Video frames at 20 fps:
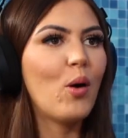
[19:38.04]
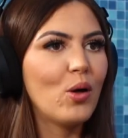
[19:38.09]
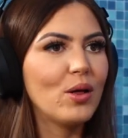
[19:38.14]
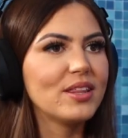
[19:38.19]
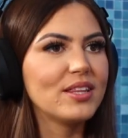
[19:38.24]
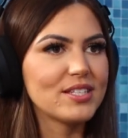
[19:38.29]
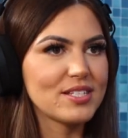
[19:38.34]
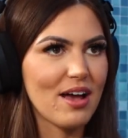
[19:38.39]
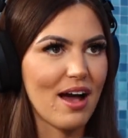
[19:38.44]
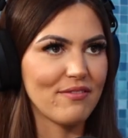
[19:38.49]

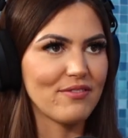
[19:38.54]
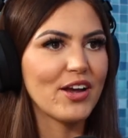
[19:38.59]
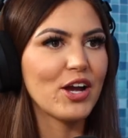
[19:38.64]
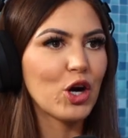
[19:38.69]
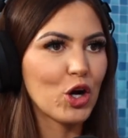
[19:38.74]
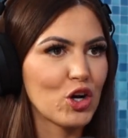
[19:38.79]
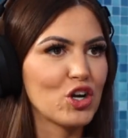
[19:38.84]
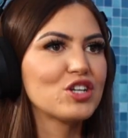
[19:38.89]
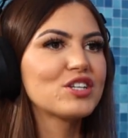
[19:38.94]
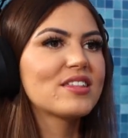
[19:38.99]
pulling this off. I
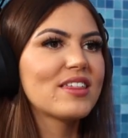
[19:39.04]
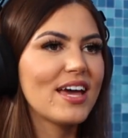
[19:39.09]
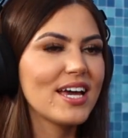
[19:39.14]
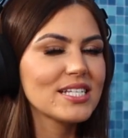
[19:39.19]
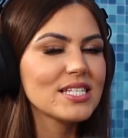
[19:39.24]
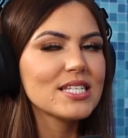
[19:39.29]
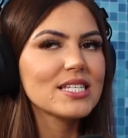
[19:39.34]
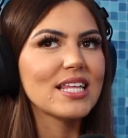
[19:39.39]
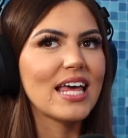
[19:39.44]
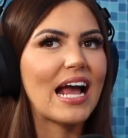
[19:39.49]
earned
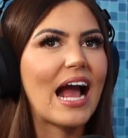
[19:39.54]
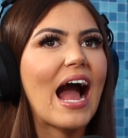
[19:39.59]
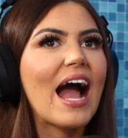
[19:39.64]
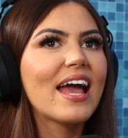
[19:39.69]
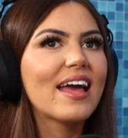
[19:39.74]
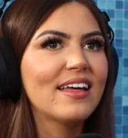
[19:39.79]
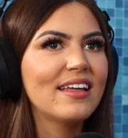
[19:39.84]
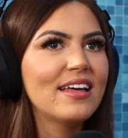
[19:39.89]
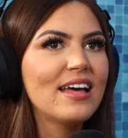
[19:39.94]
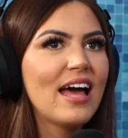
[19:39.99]
this. Like
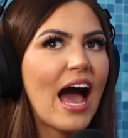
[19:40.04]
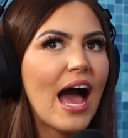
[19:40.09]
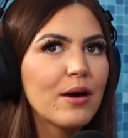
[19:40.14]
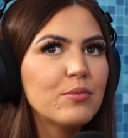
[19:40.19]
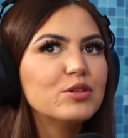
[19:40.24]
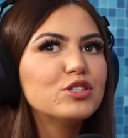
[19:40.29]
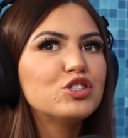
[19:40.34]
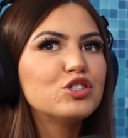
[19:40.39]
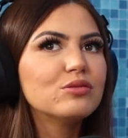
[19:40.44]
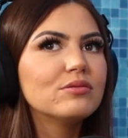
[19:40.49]
I I
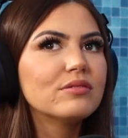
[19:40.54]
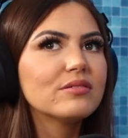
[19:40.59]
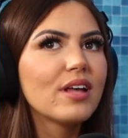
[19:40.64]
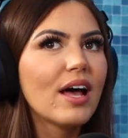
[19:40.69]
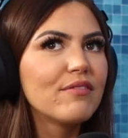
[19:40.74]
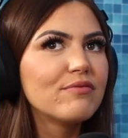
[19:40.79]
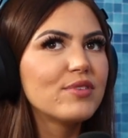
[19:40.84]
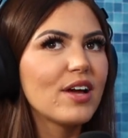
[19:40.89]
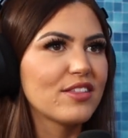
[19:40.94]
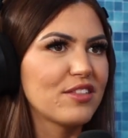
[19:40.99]
would
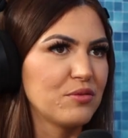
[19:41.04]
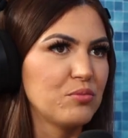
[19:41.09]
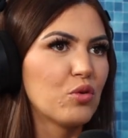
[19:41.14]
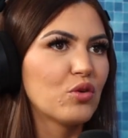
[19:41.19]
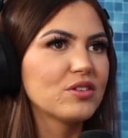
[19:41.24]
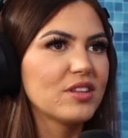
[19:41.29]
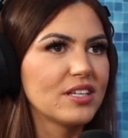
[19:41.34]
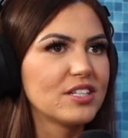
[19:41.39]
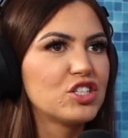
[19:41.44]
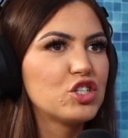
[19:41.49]
love nothing
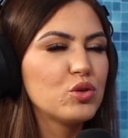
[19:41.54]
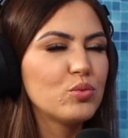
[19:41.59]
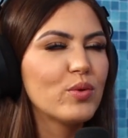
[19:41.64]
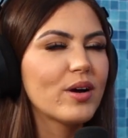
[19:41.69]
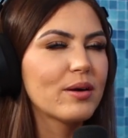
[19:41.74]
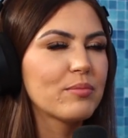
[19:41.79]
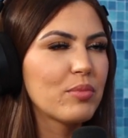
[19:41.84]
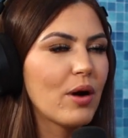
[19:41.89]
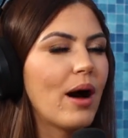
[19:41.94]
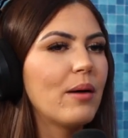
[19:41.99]
more than to
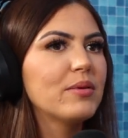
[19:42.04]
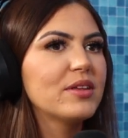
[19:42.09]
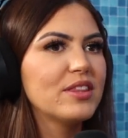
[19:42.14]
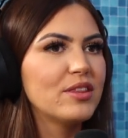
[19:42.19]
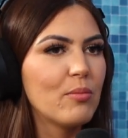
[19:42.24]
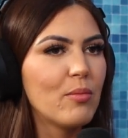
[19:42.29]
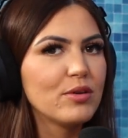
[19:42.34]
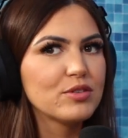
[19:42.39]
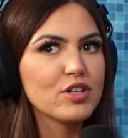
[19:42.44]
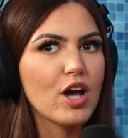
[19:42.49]
wear probably
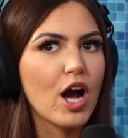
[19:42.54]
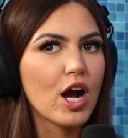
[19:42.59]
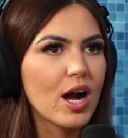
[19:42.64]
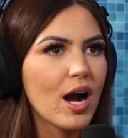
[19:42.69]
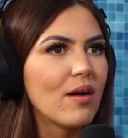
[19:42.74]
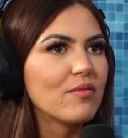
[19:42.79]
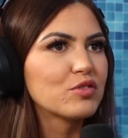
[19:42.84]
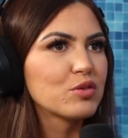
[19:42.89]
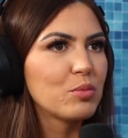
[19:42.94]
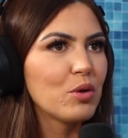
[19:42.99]
the most
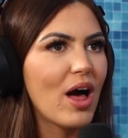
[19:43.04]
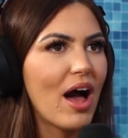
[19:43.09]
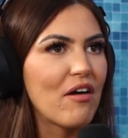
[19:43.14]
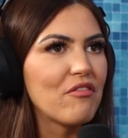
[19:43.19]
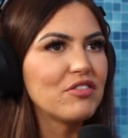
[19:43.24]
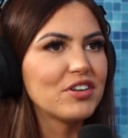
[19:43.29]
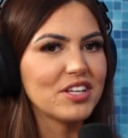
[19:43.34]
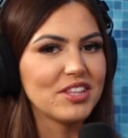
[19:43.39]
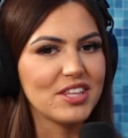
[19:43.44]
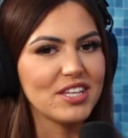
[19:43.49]
uncomfortable
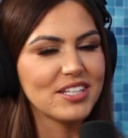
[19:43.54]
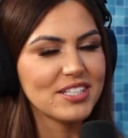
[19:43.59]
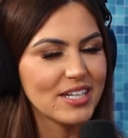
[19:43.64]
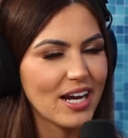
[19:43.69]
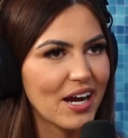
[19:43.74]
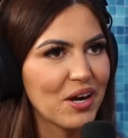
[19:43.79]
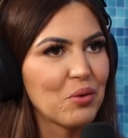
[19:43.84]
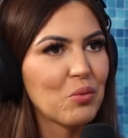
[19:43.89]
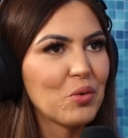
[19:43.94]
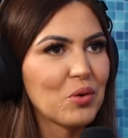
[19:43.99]
outfit in the
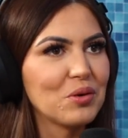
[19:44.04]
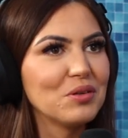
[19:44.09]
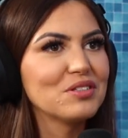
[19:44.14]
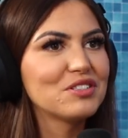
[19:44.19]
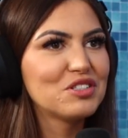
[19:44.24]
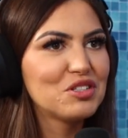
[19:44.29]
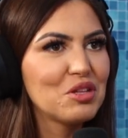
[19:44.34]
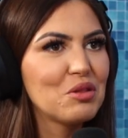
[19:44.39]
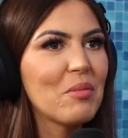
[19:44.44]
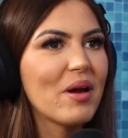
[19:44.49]
entire world
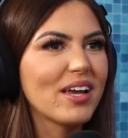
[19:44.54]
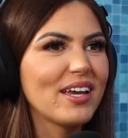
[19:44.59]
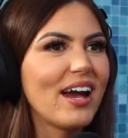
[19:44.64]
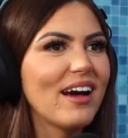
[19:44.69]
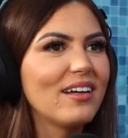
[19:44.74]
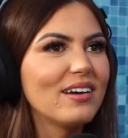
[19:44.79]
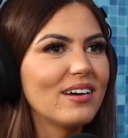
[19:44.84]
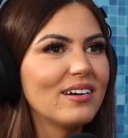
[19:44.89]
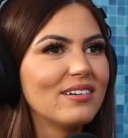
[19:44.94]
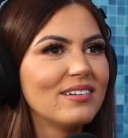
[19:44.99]
to the Met Gala.